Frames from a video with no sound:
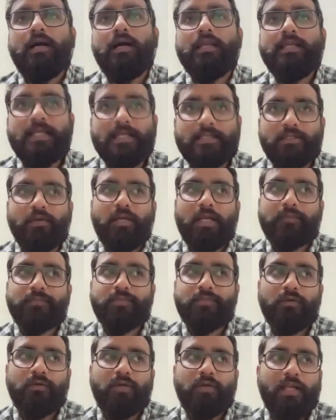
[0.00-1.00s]
Yes, you're
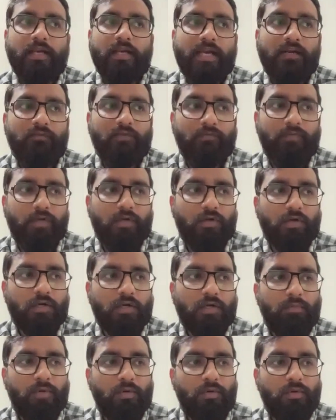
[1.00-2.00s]
absolutely right when we
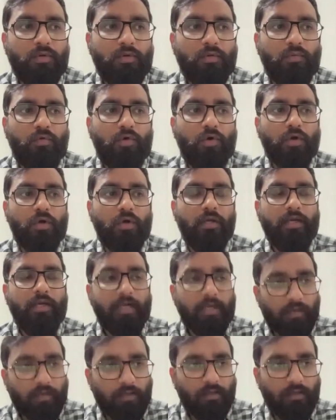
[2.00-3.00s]
talk about war on
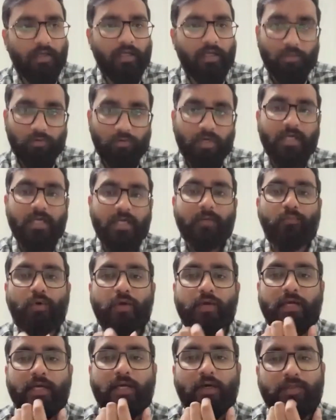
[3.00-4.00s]
terror, and you rightly
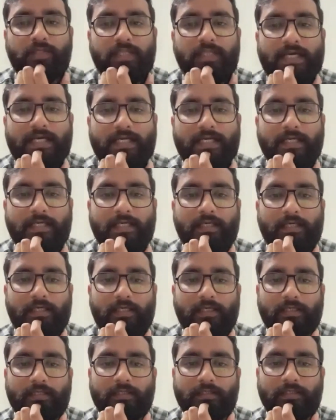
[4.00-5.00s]
pointed out that
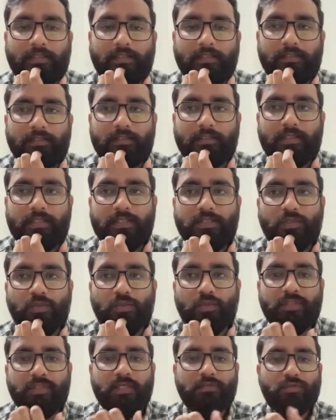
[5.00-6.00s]
the
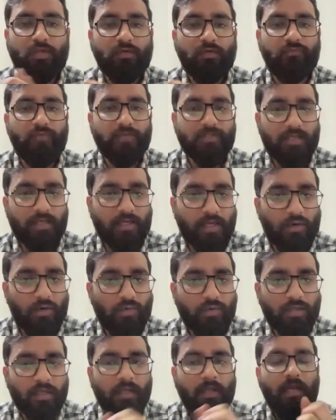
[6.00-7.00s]
discourse has sort of fizzled
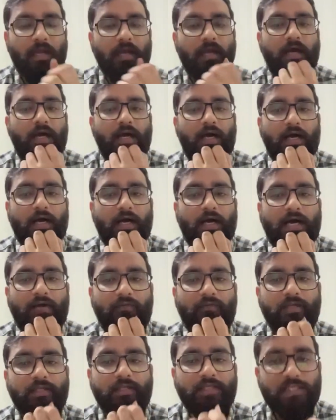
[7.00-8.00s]
out
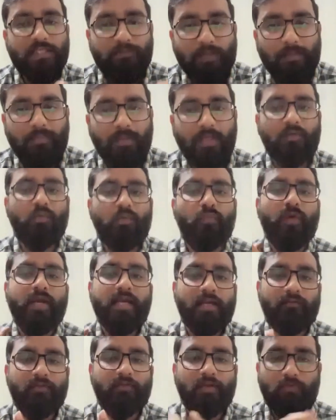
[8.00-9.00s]
after these people
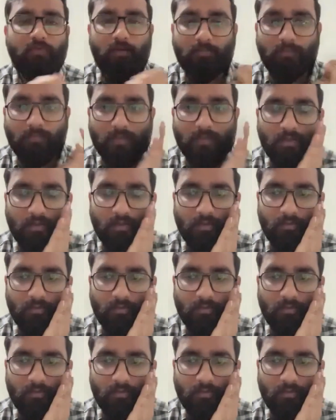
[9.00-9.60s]
went away from